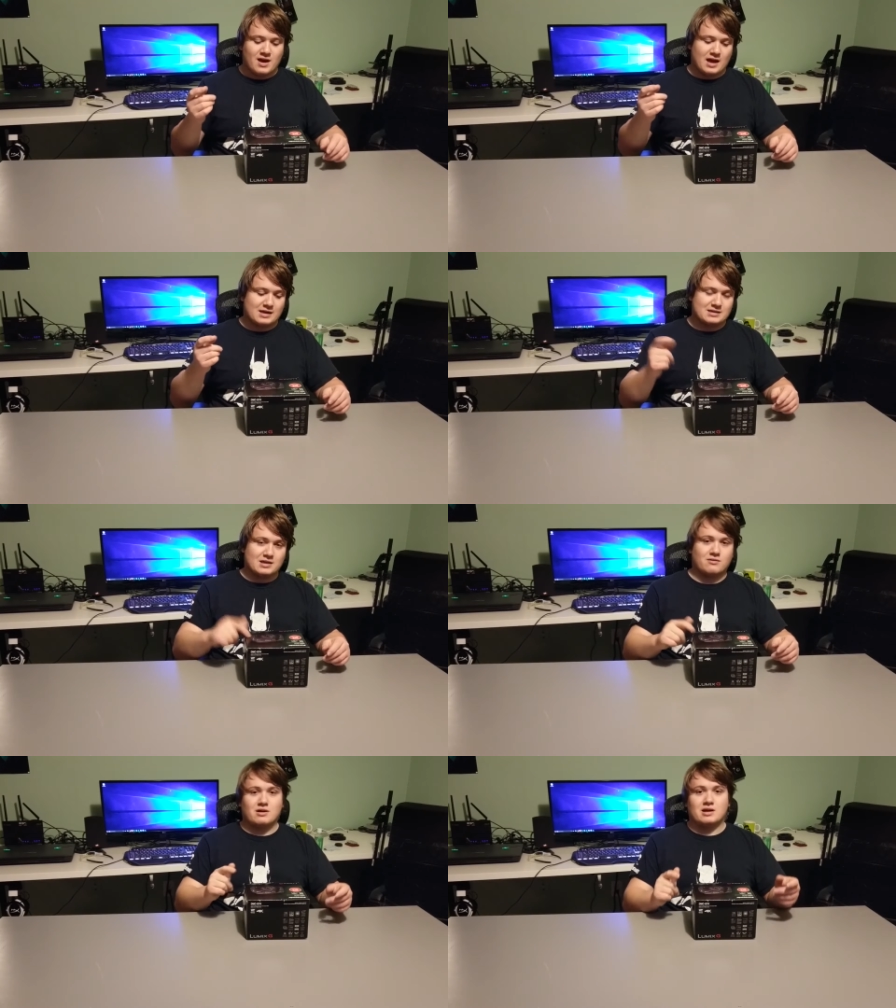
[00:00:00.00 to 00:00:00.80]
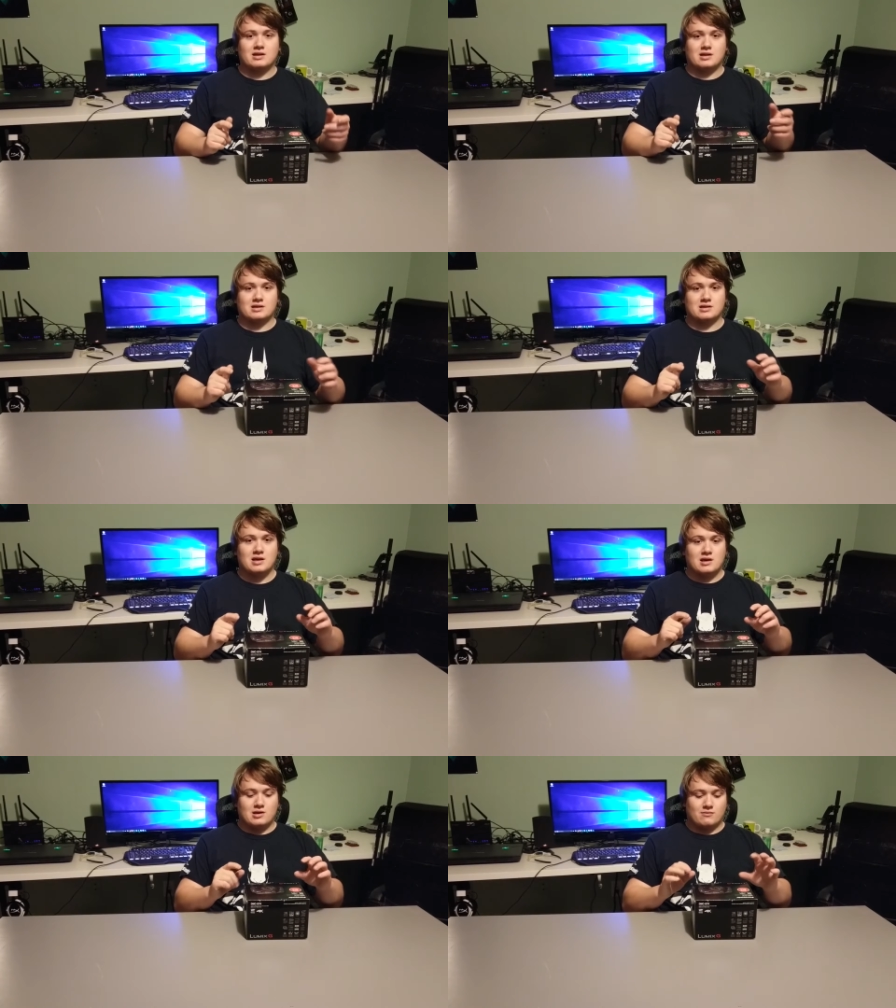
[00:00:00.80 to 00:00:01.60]
And considering that it's
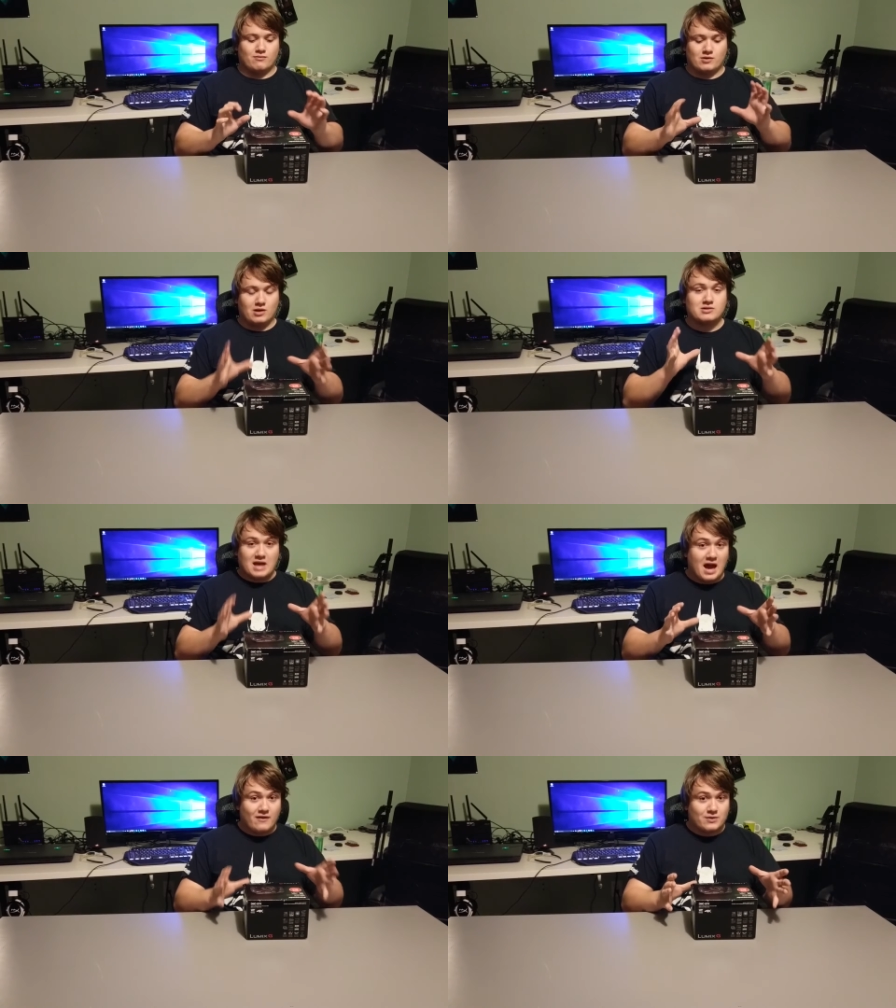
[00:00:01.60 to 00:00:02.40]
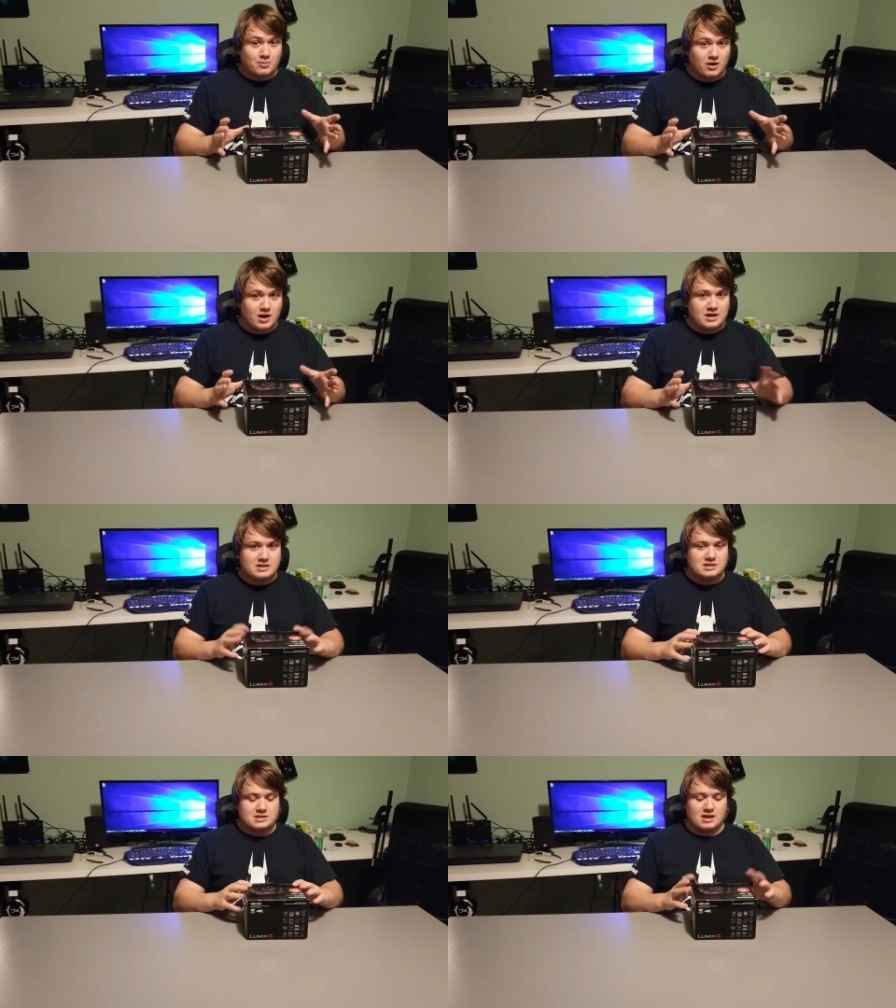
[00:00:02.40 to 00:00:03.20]
close to half the
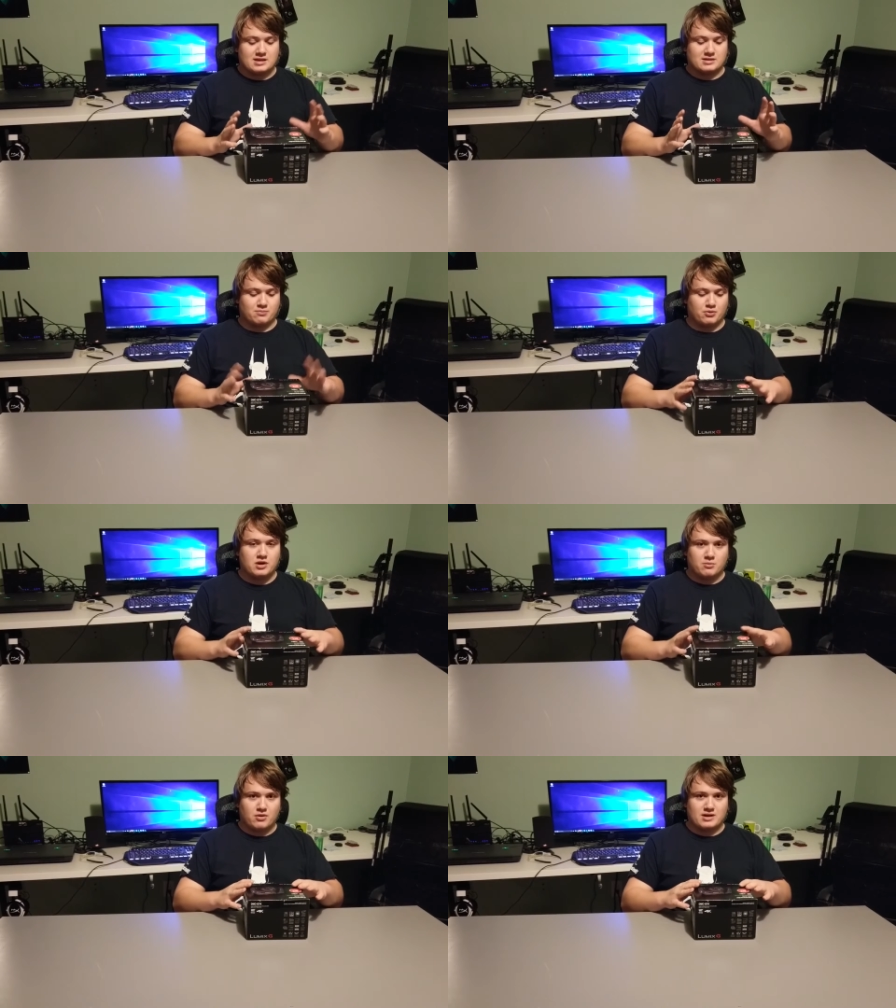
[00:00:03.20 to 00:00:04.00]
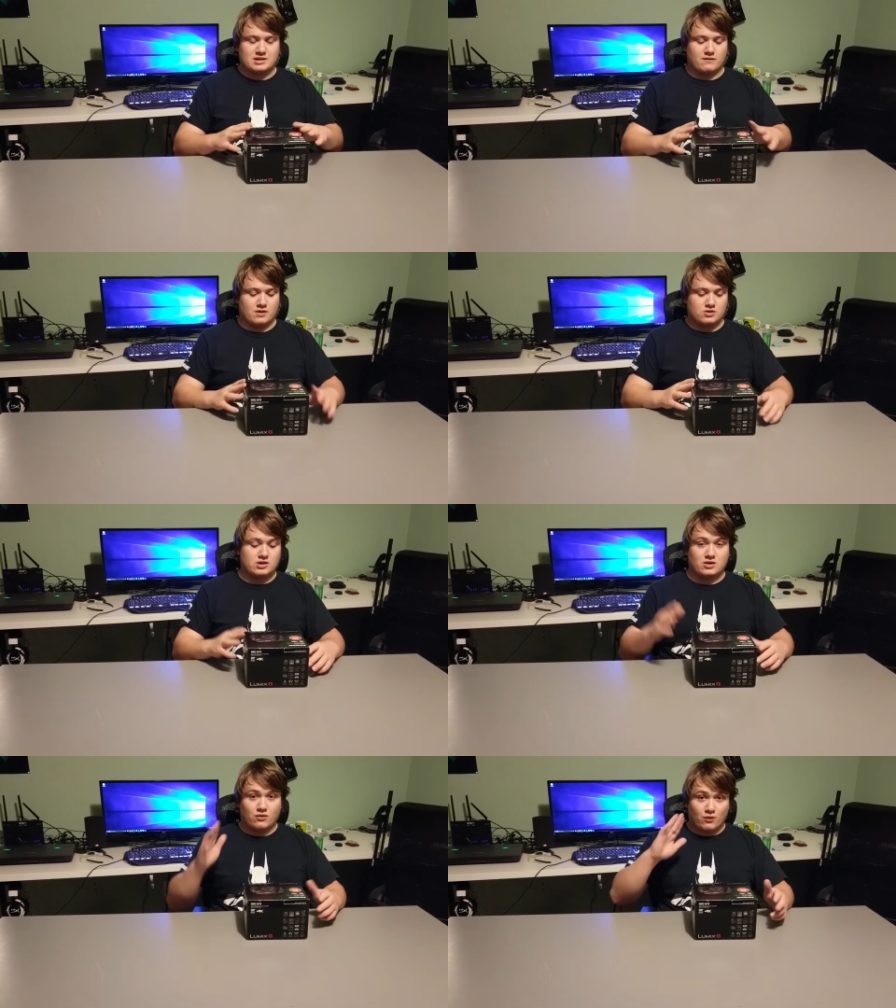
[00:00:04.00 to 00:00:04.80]
price, that's pretty impressive. And the
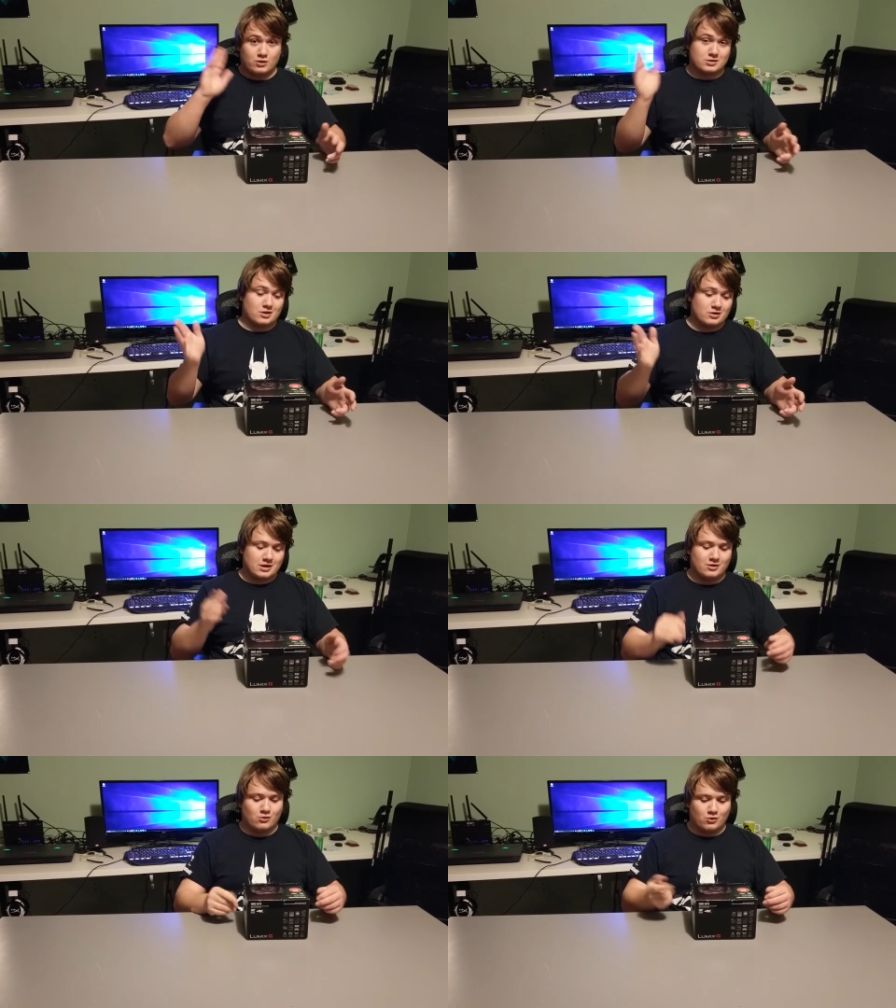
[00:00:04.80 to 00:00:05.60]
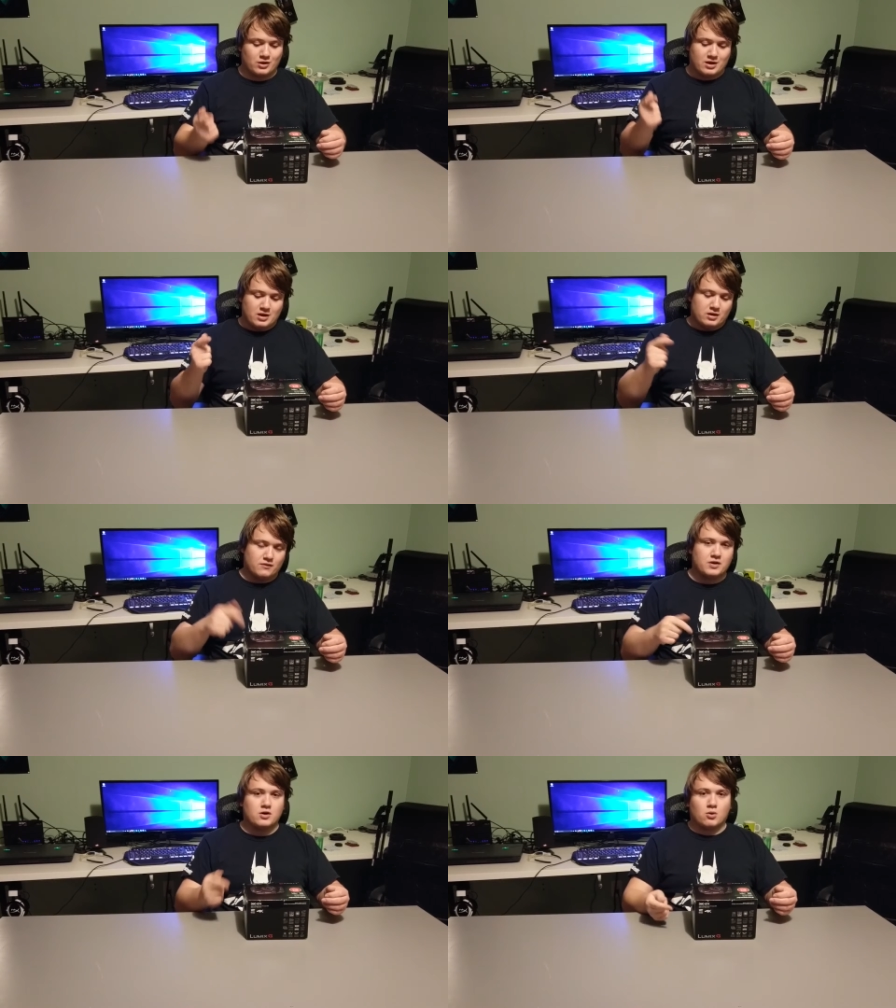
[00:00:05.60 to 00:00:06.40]
GH4 is starting to get old. The
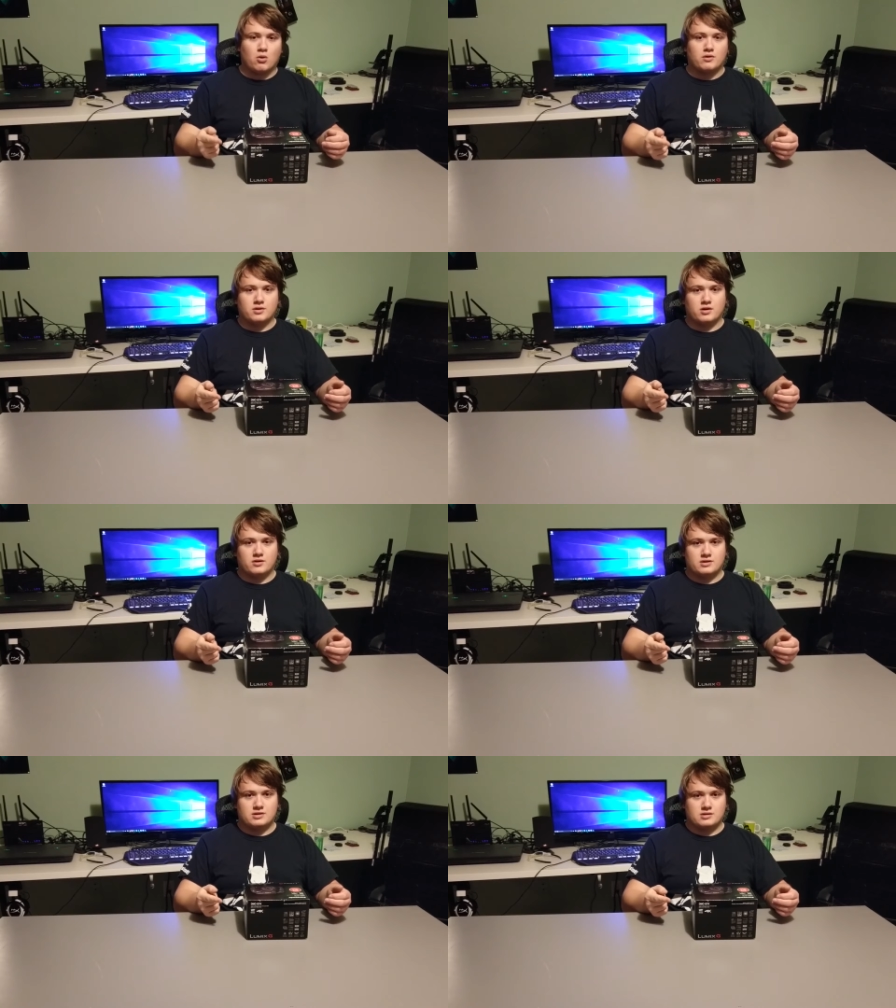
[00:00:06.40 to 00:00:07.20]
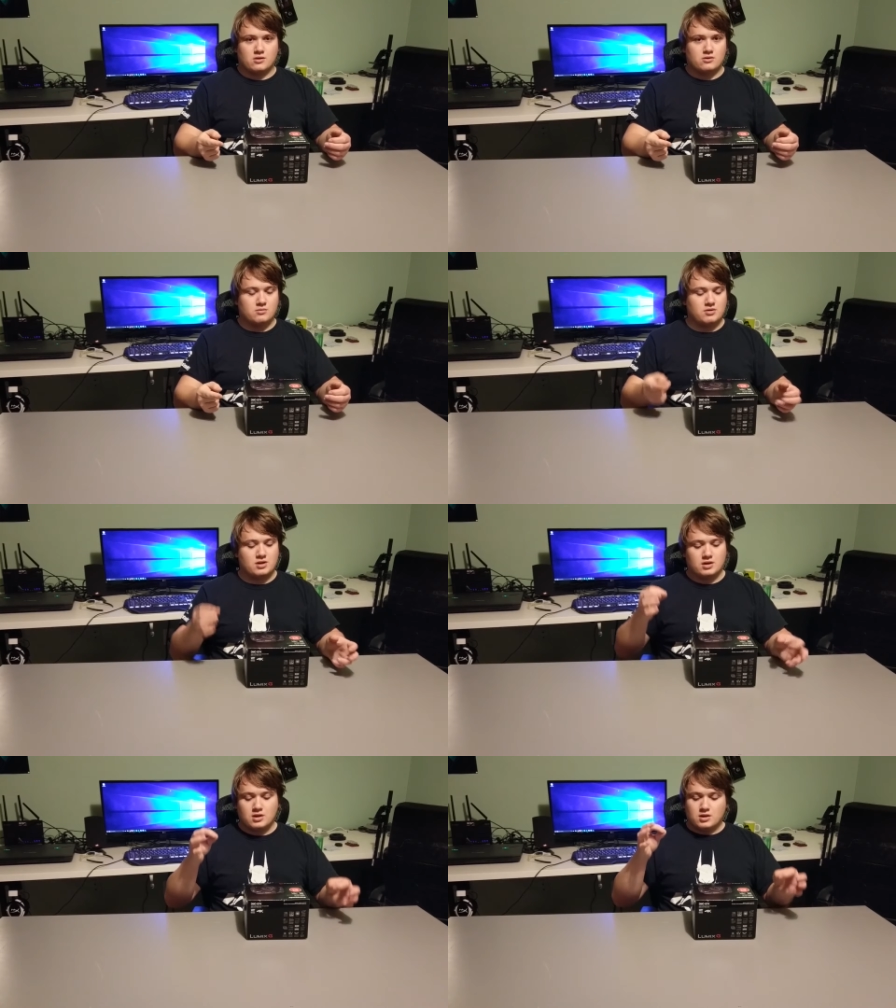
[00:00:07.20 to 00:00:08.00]
video quality on this is known to
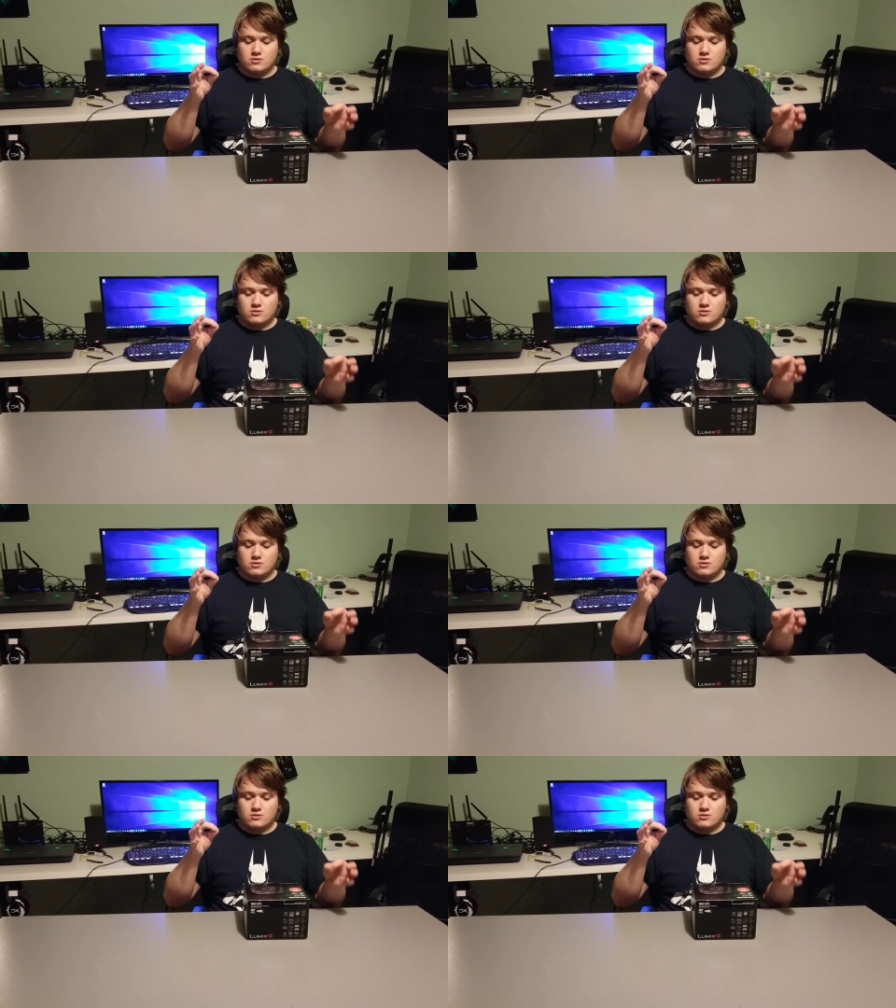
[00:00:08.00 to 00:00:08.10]
be